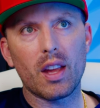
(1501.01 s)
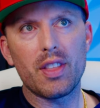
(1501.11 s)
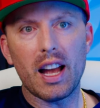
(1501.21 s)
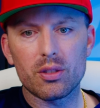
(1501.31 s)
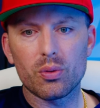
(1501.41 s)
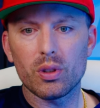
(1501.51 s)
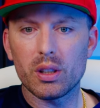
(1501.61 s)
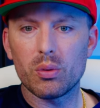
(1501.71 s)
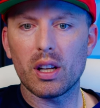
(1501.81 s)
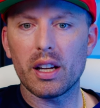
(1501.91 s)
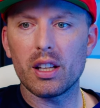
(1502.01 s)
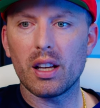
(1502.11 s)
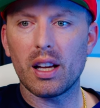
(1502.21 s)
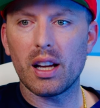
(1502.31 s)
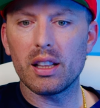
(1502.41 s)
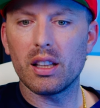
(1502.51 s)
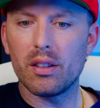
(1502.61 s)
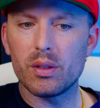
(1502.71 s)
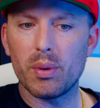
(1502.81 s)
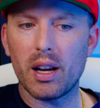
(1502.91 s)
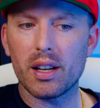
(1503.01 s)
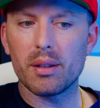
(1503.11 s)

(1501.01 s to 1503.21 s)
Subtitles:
that's really what I loved about it.